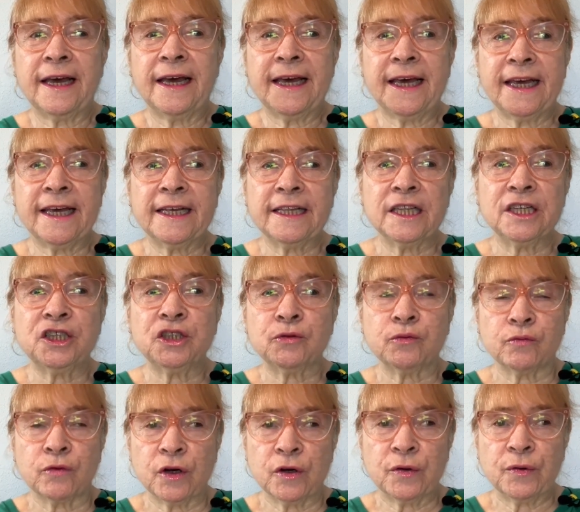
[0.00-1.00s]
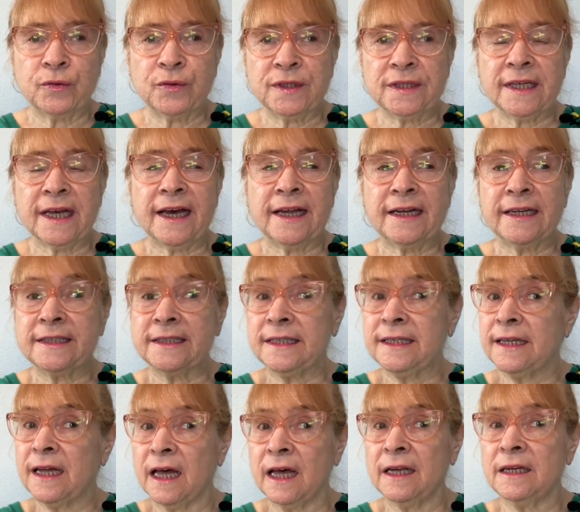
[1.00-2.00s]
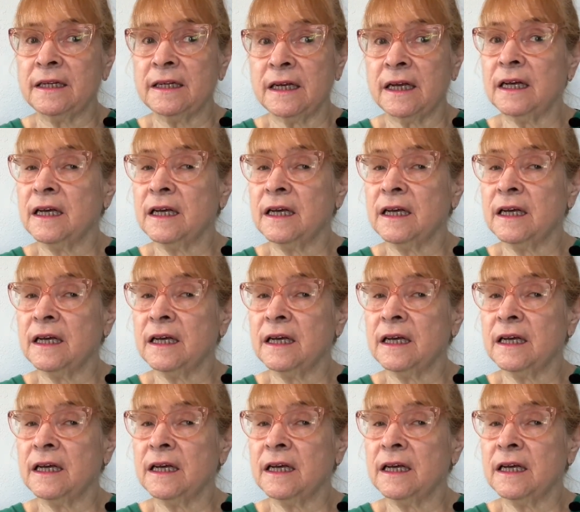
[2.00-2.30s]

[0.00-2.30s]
English Rose, and it's not